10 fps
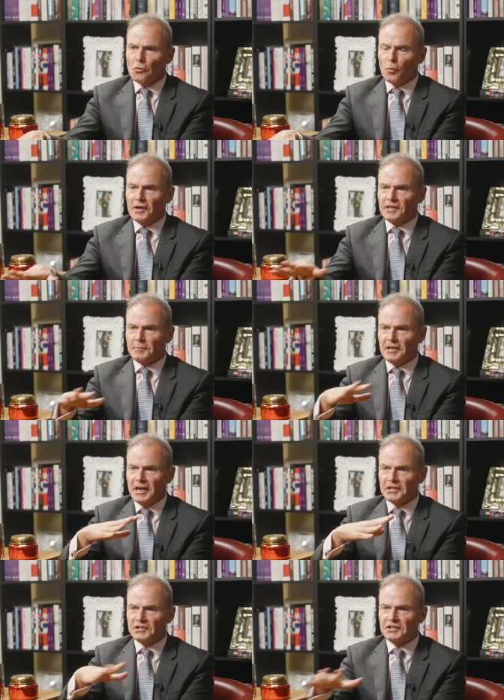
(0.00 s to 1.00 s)
When it's been
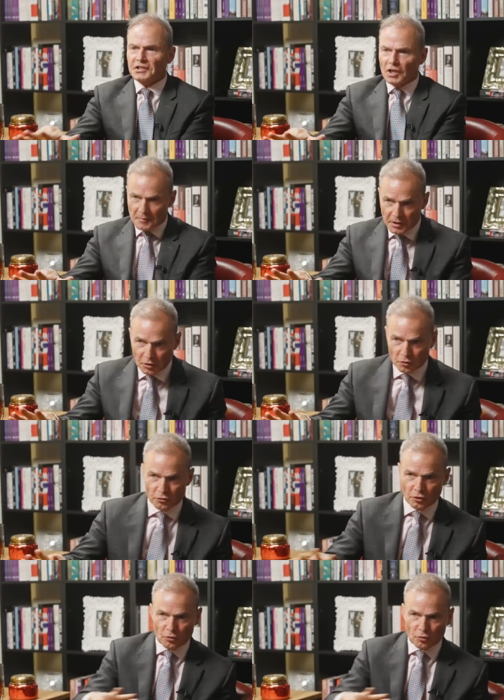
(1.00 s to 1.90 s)
edited? I mean, you know,